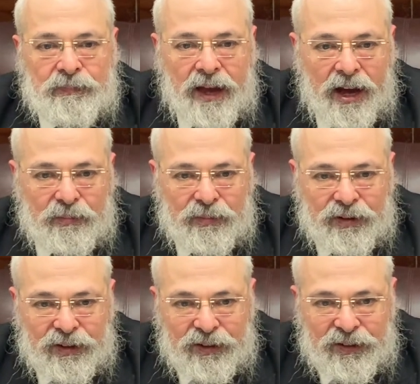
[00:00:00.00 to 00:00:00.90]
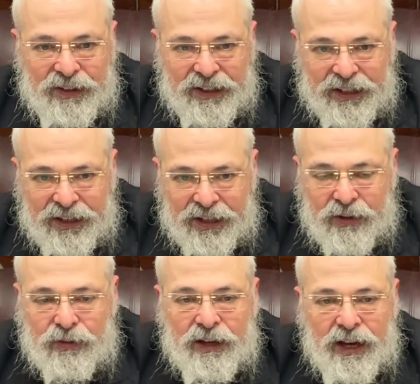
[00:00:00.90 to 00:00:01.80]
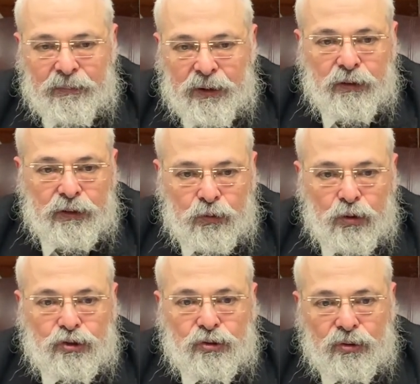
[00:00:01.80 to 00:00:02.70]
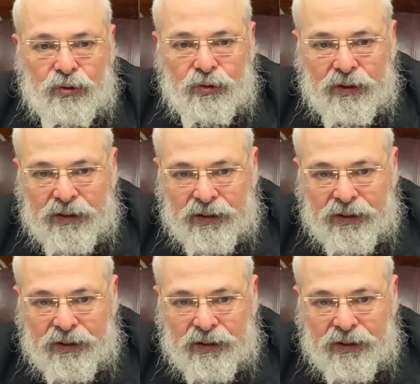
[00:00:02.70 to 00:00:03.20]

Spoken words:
I'm giving a bill of divorce to